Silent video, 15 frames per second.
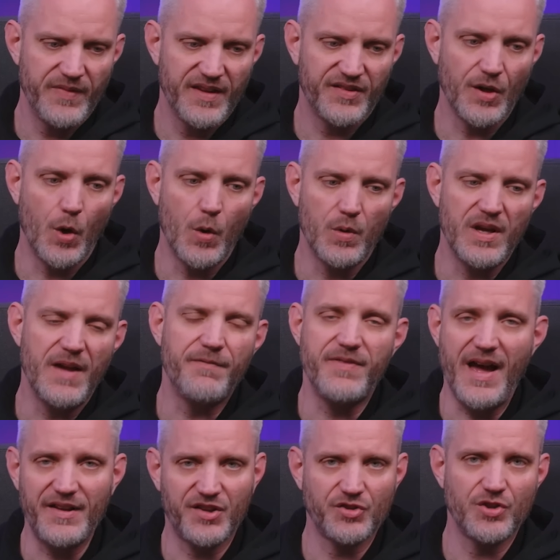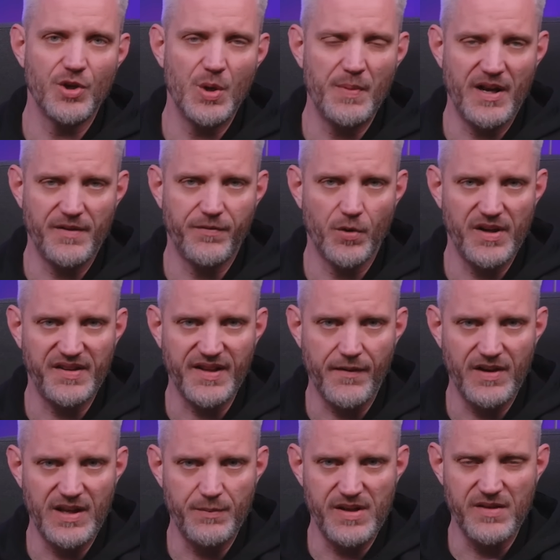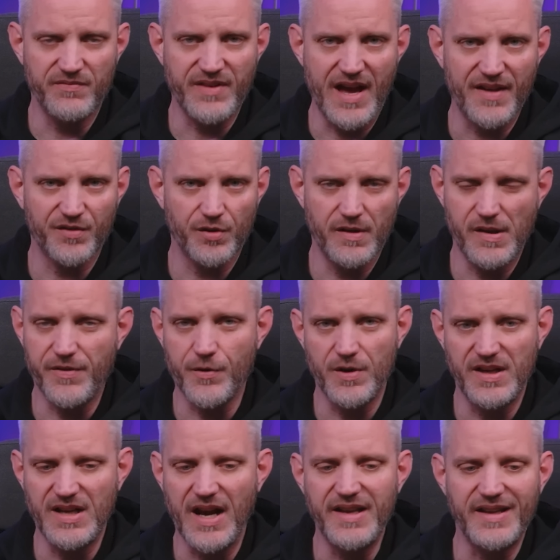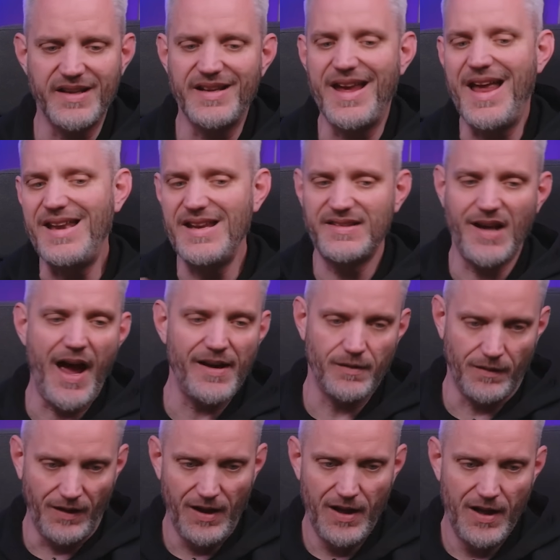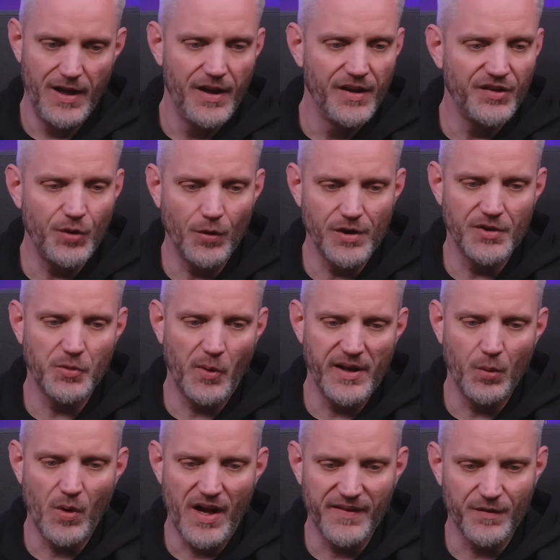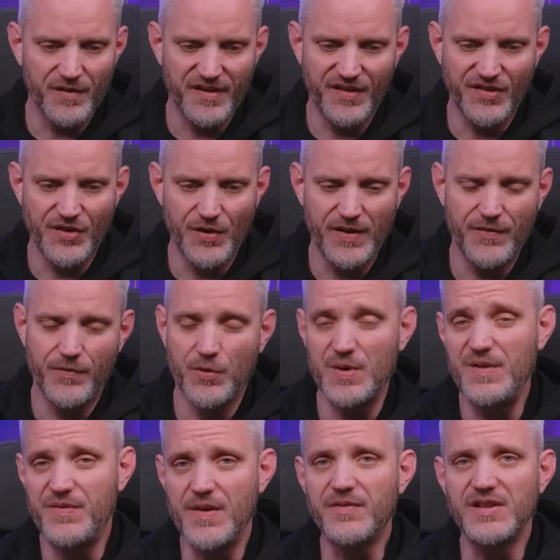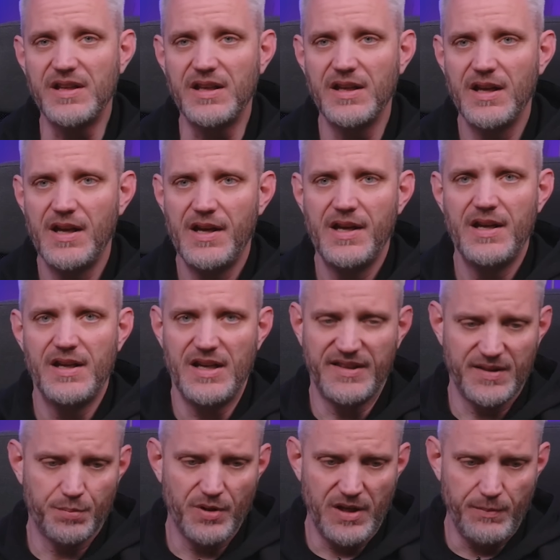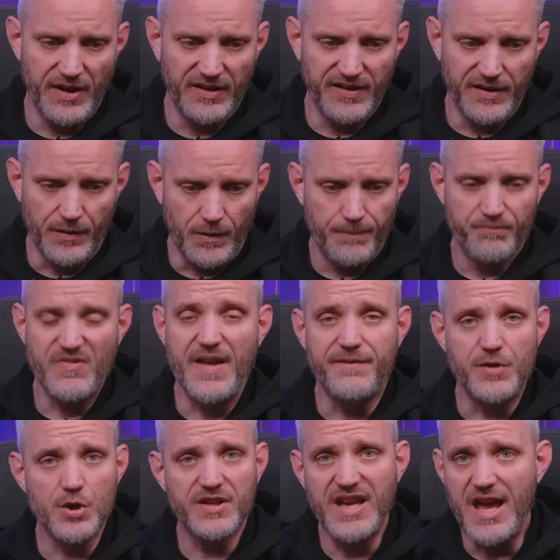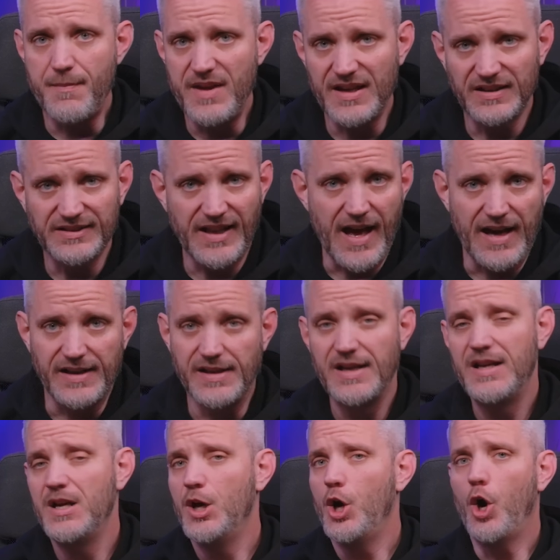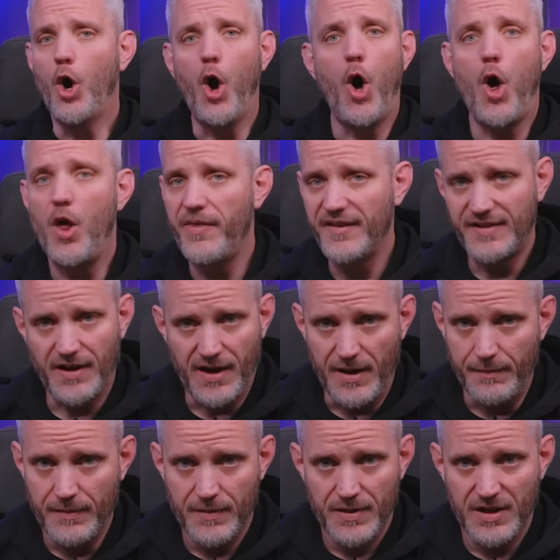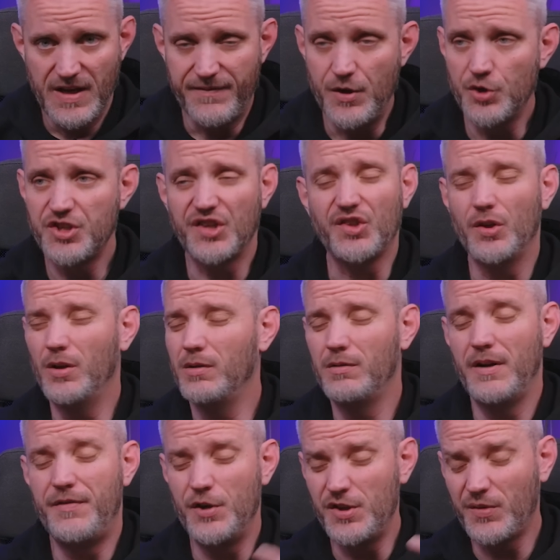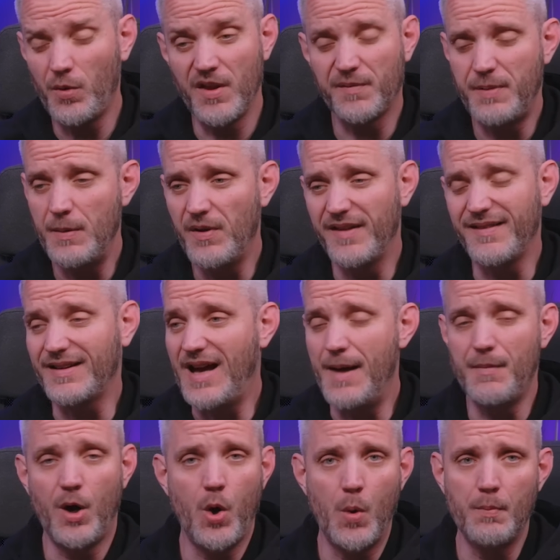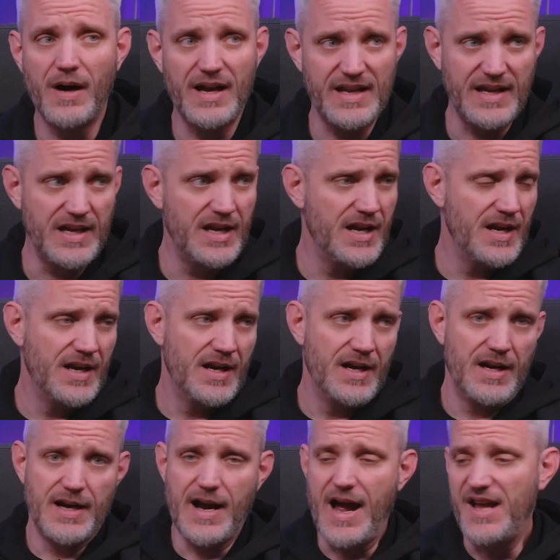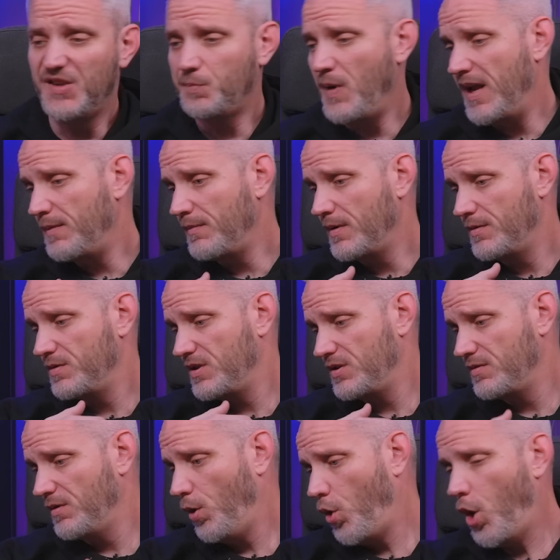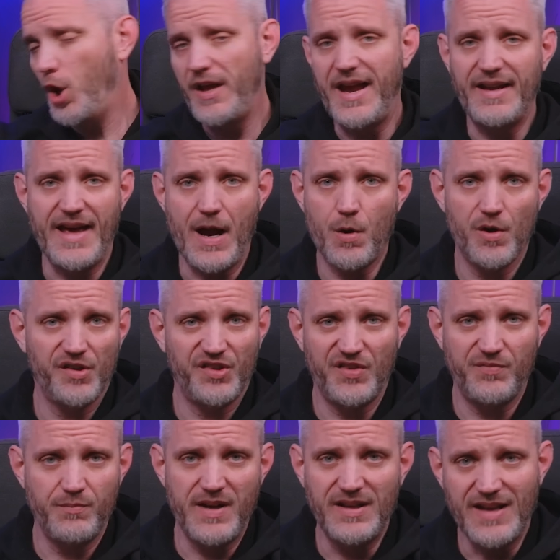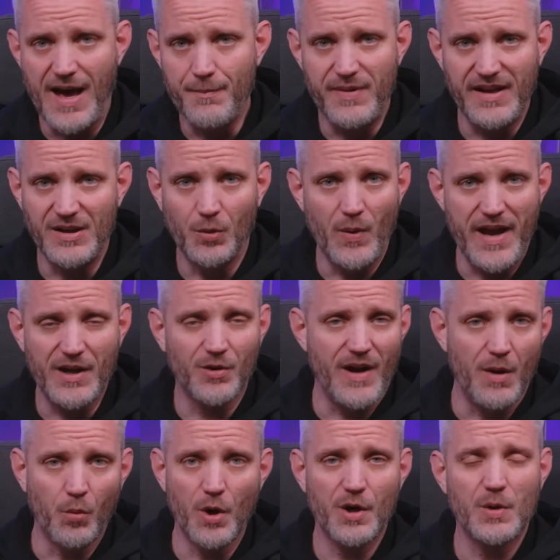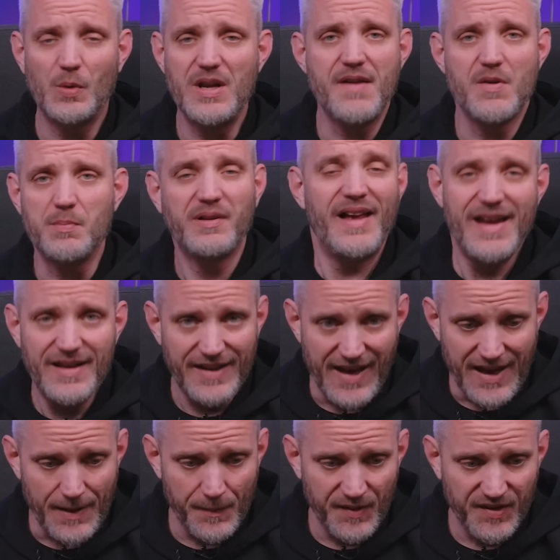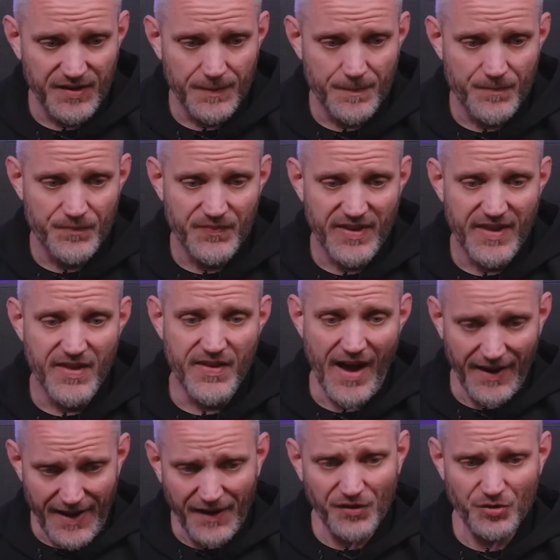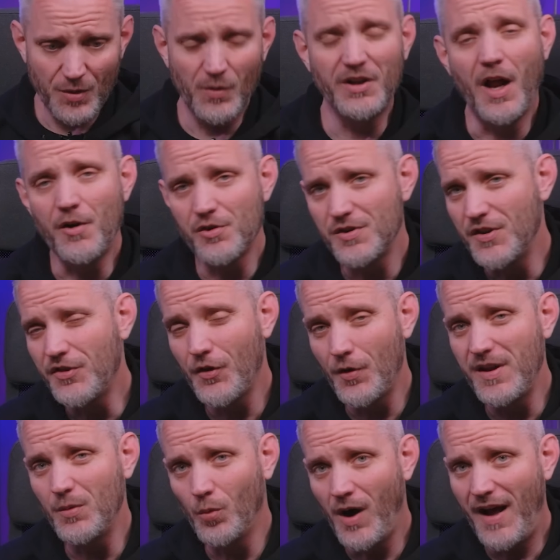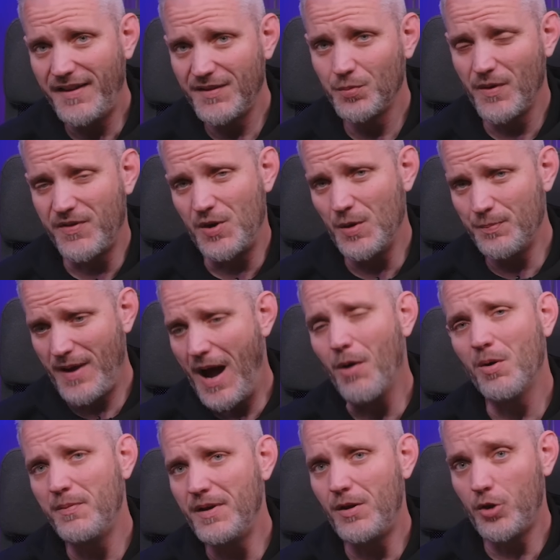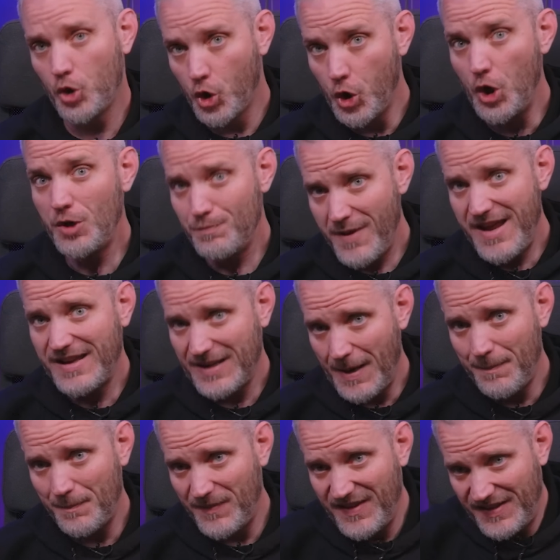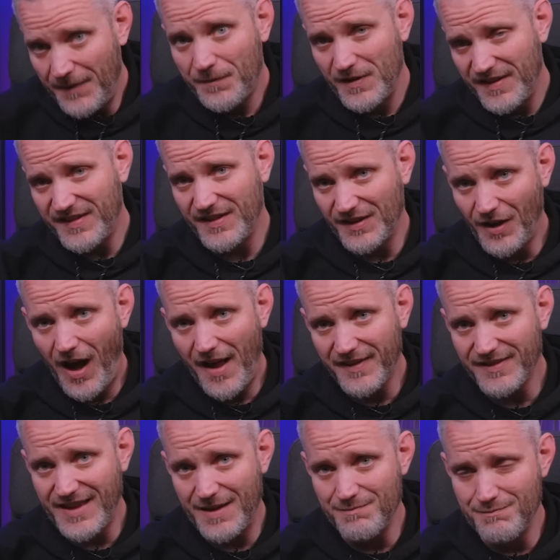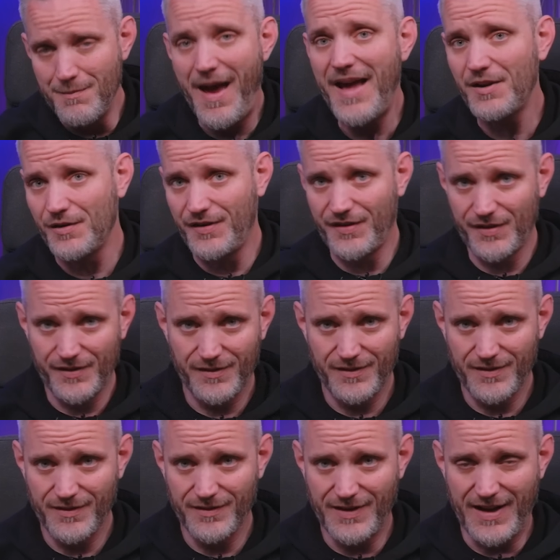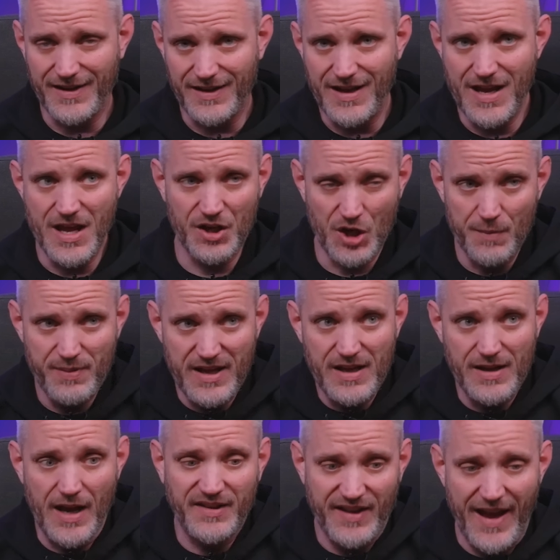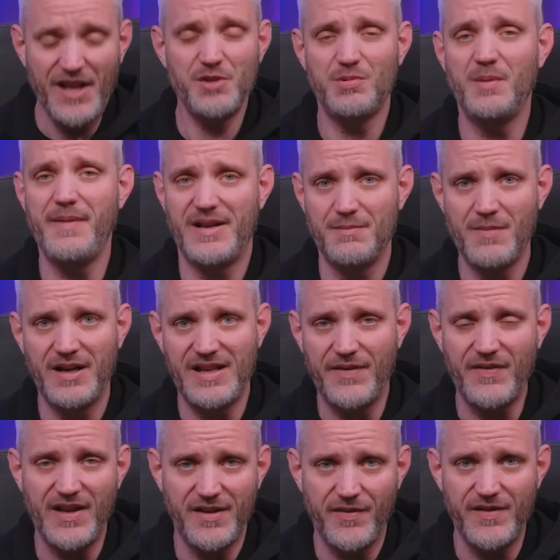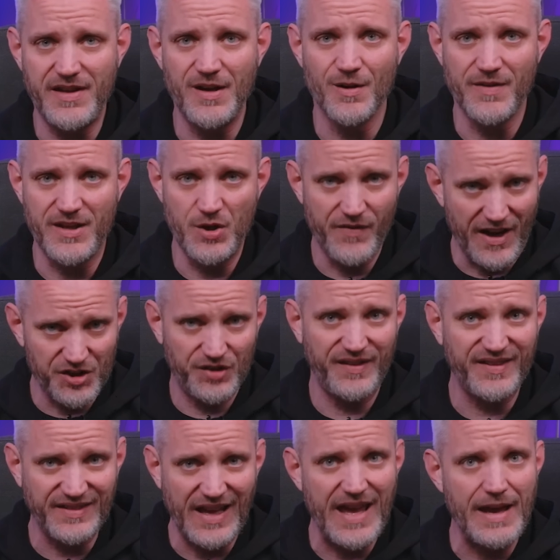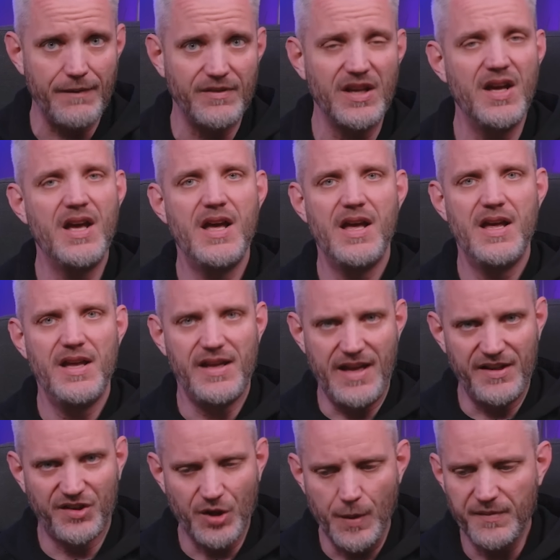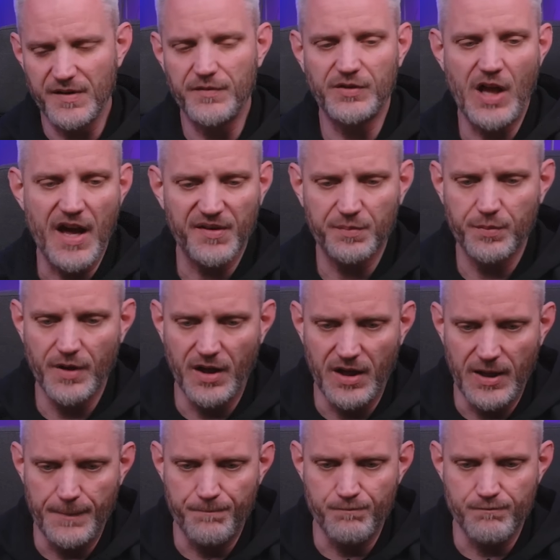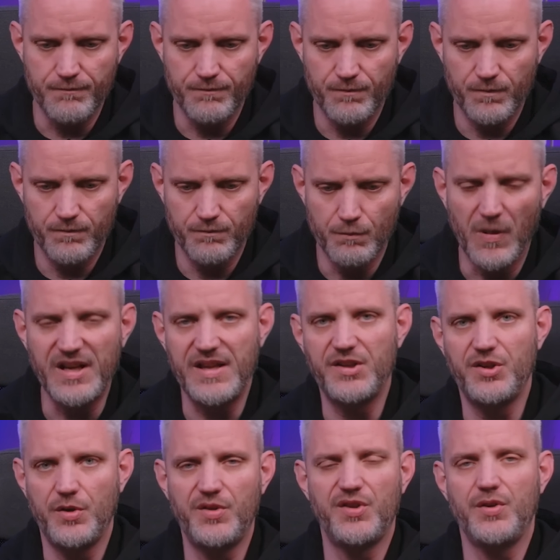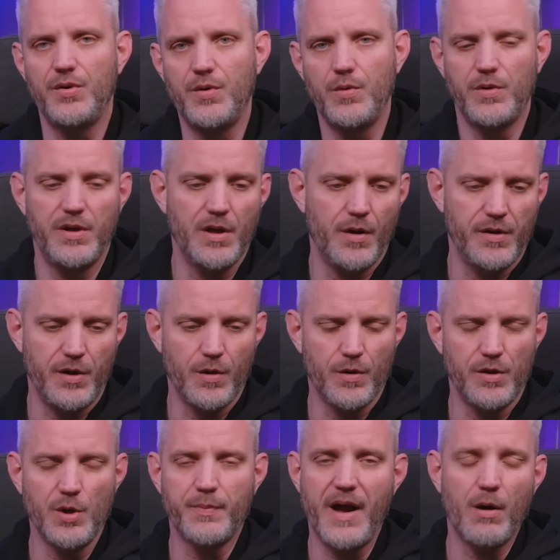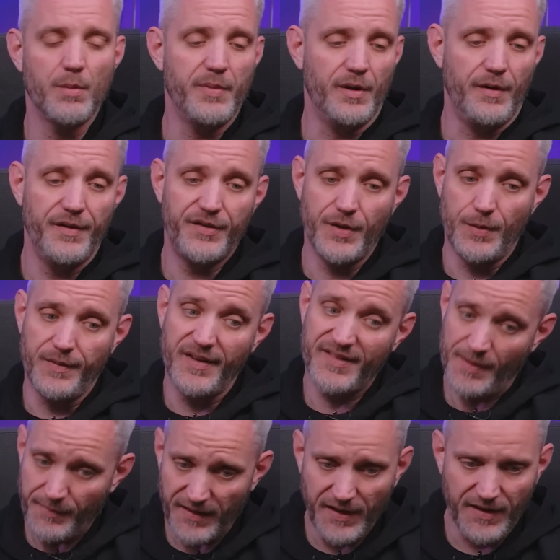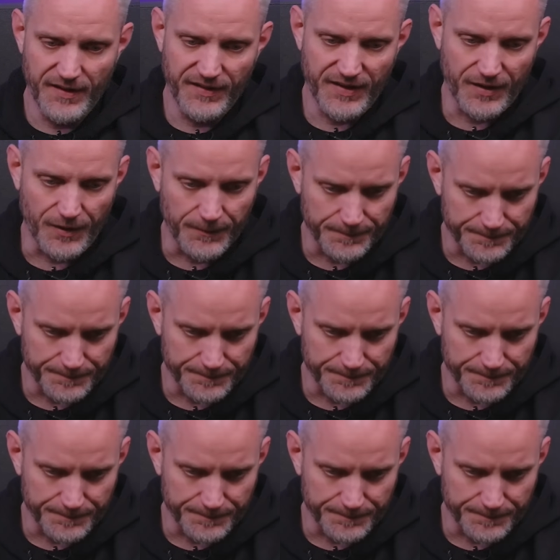So if that's true about a 4070 being faster than a 3090 in any title, 220 watts versus 350, it's a pretty big deal. If you're gaming a lot, all the time. If you're just one of those people that's like, I'm a homebody, I spend all 8 hours of me not being awake or at work or whatever playing games, that extra 130 watts with your power bill could make up the difference in cost that matters. Like, it could be a tangible amount of money at the end of the year that you've actually saved in terms of lost money due to, you know, your power bill. So it's something to consider.